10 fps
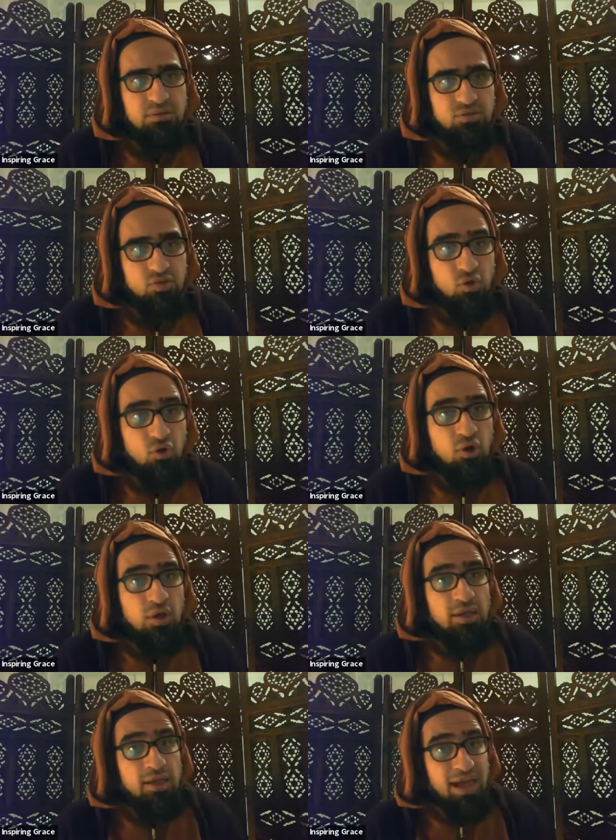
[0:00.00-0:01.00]
So
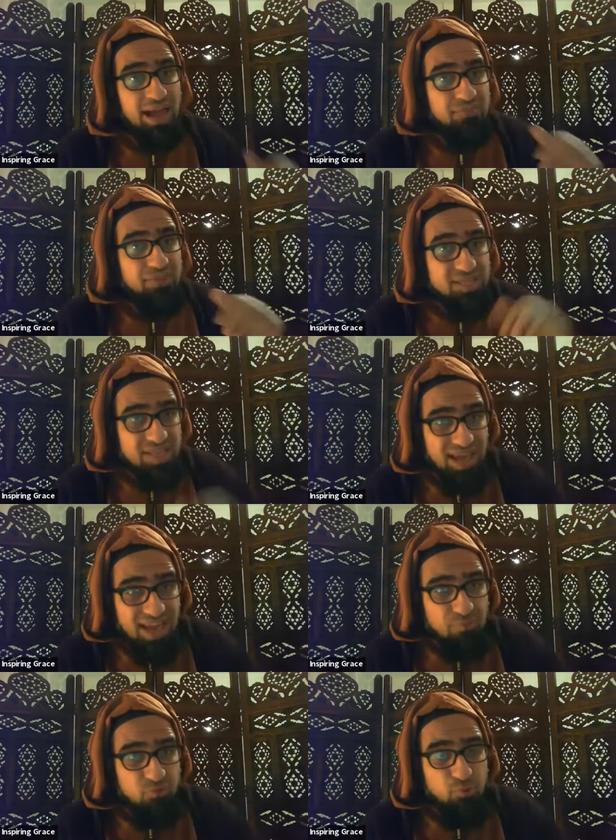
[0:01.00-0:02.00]
at the
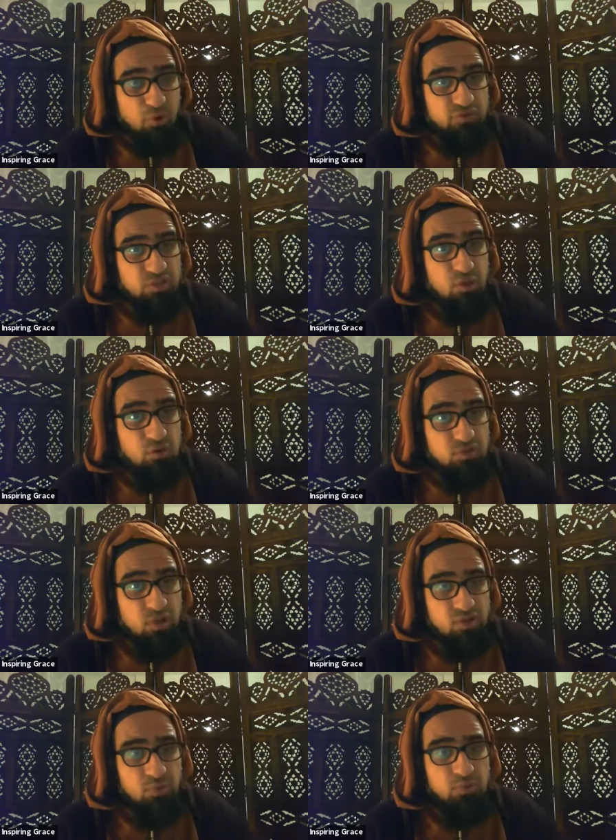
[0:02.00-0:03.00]
time of the
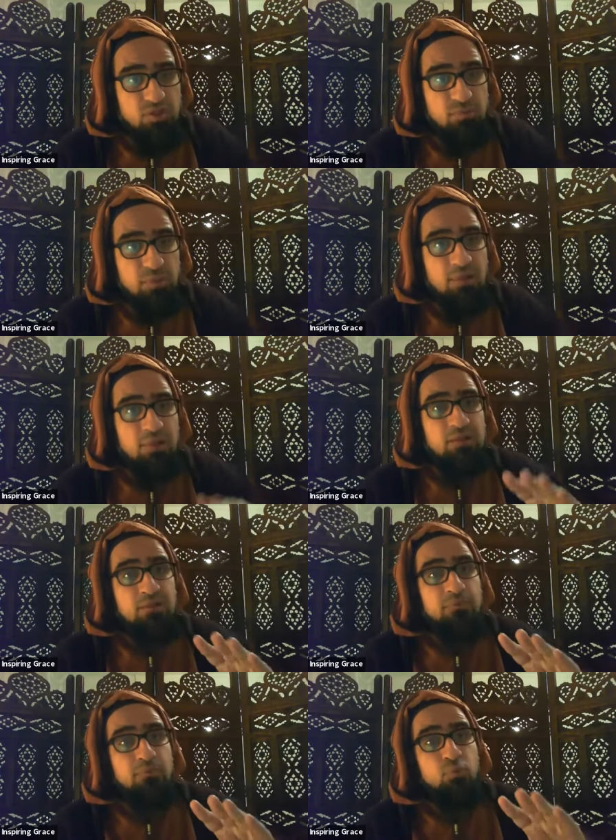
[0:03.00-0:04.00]
Prophet
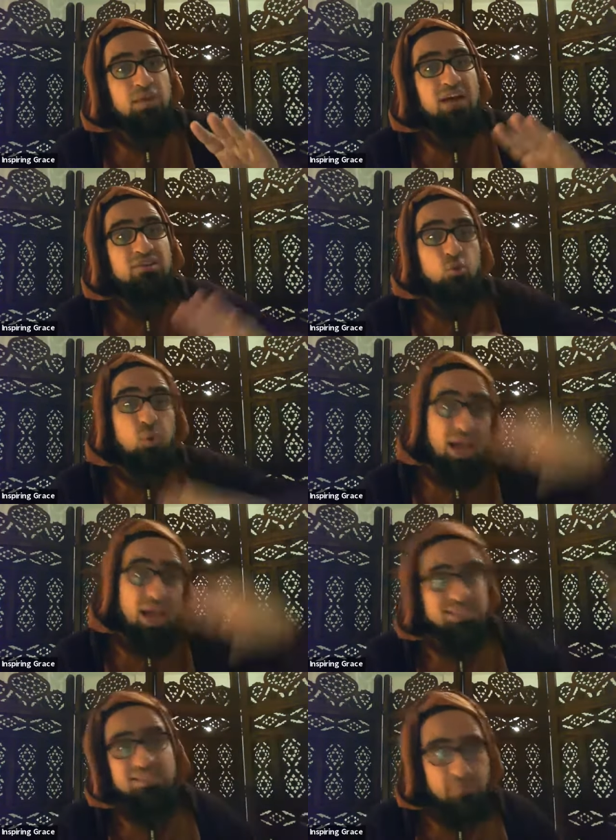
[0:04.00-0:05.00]
we had
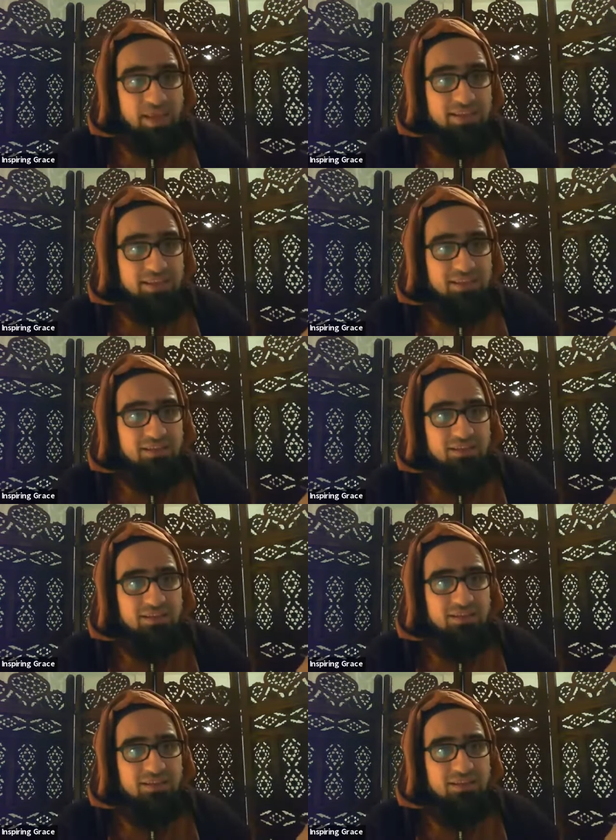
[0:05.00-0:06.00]
twice as many,
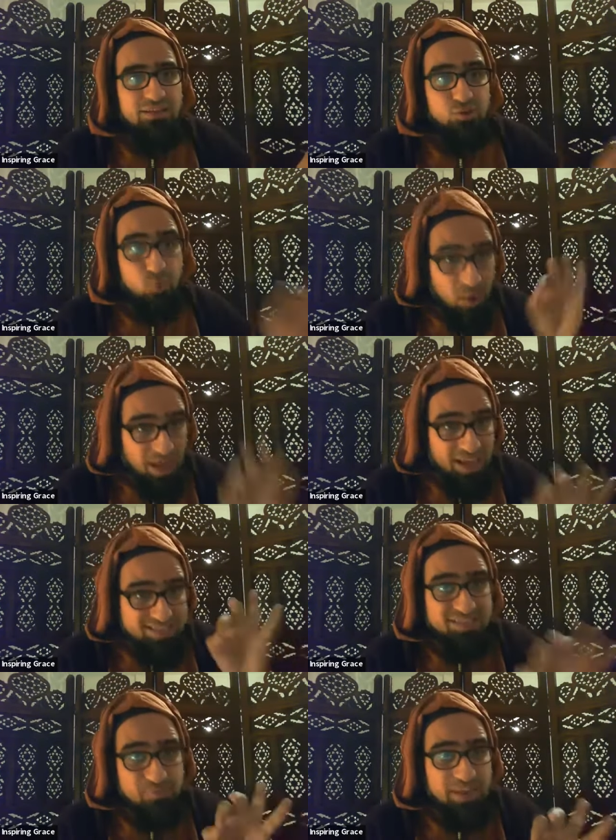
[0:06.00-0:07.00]

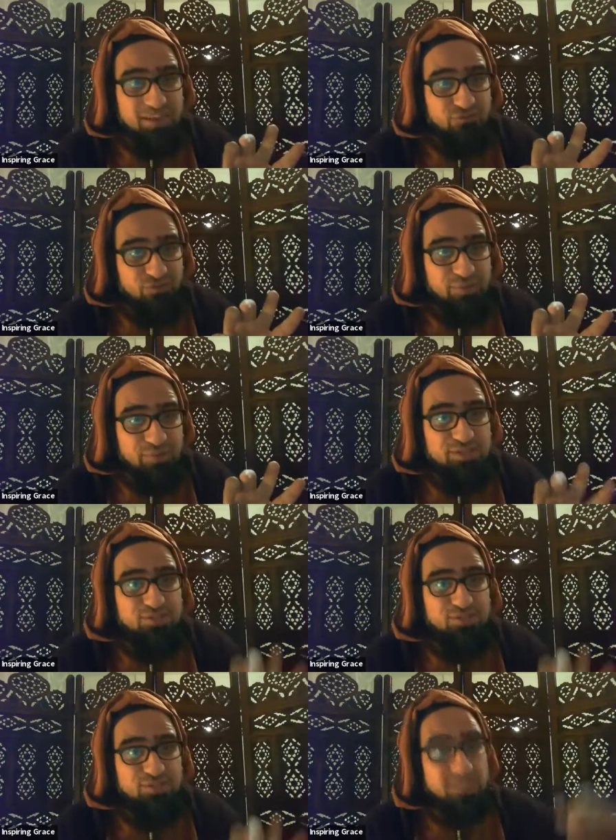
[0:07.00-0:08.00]
twice as many female
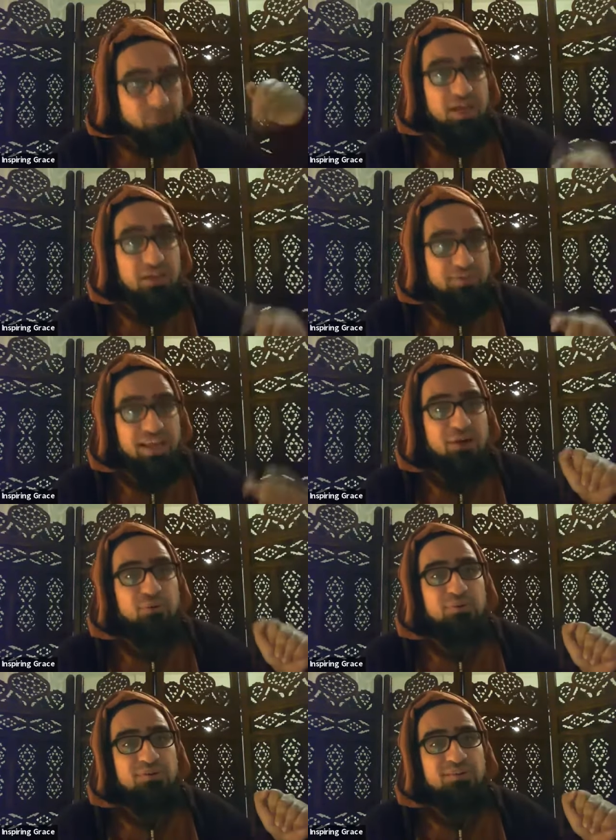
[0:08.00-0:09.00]
scholars as we have
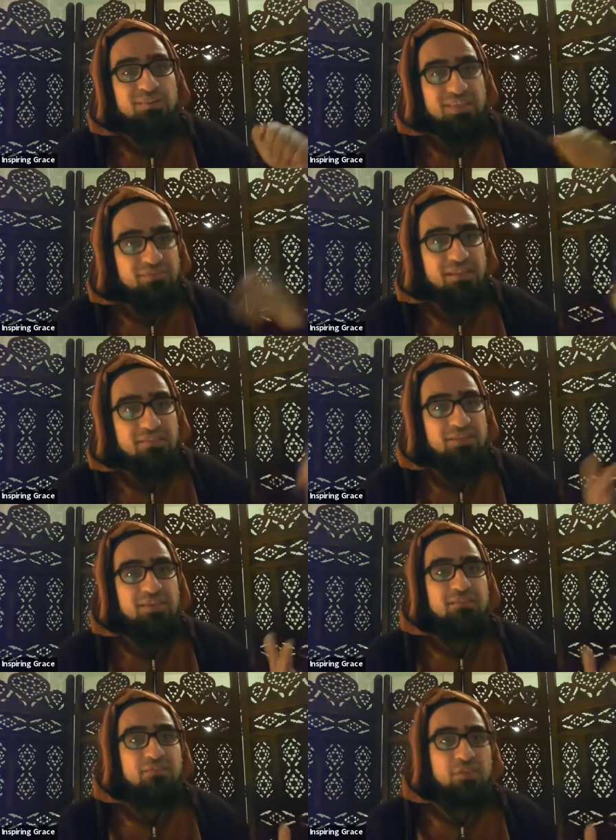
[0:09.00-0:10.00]
now in, in
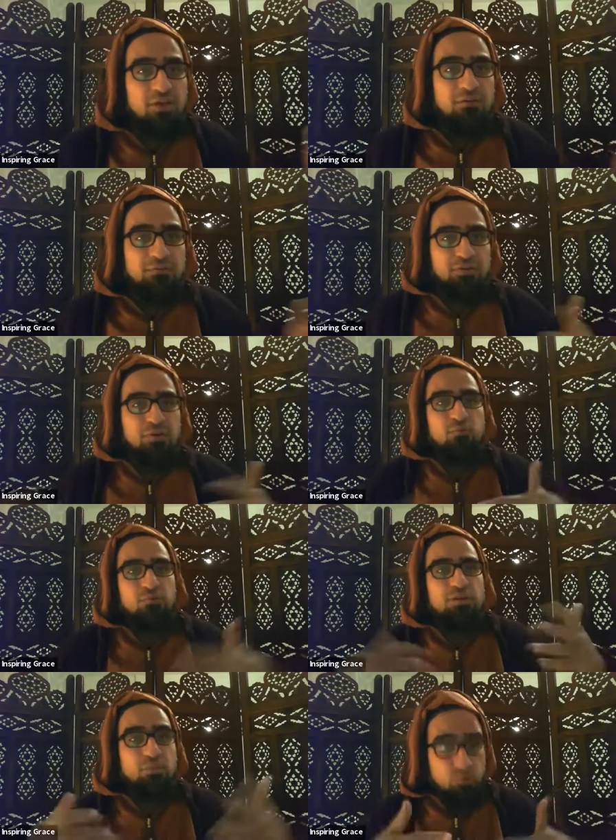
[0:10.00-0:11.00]
the in the,
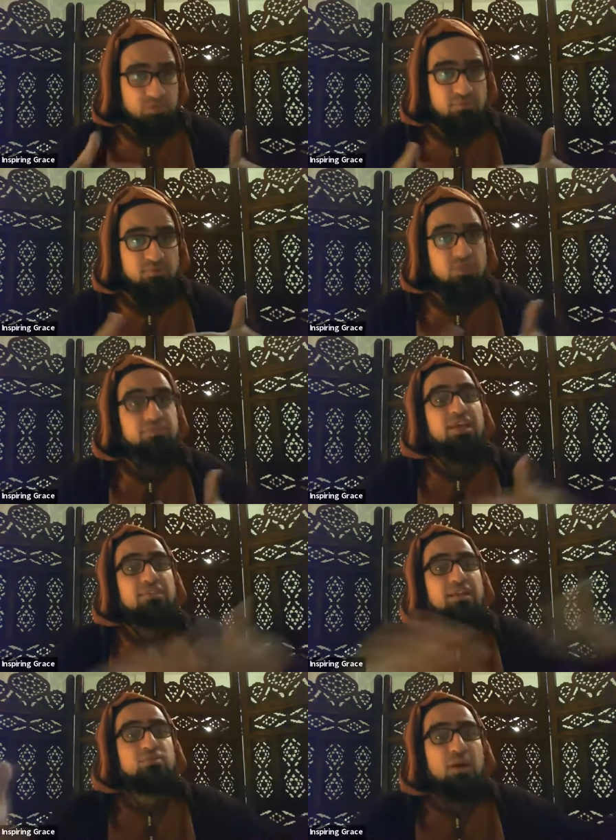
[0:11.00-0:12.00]
the Muslim scholars
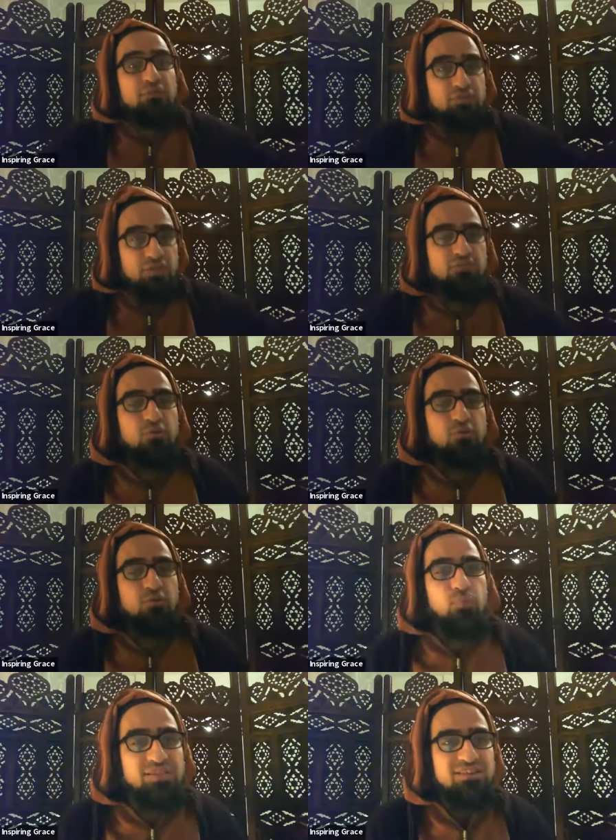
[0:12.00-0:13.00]
as we have in the in the
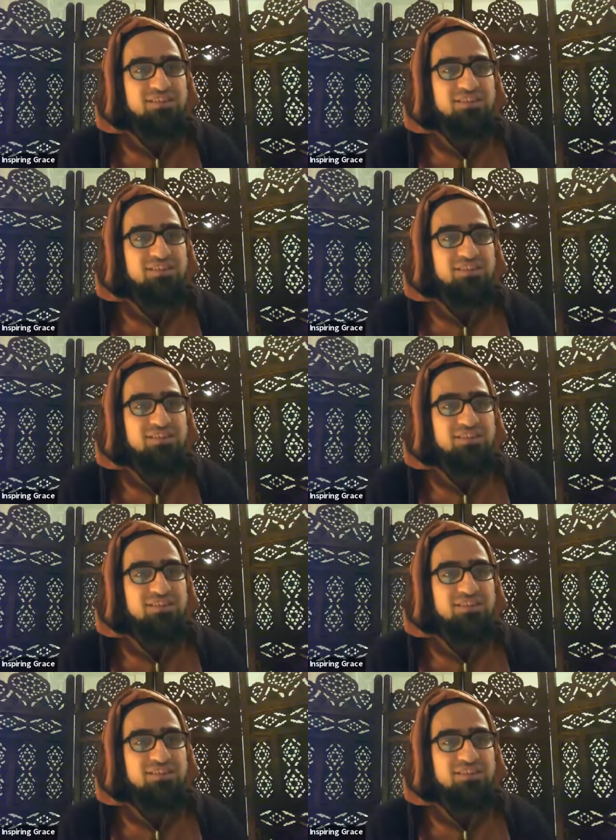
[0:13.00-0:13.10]
West.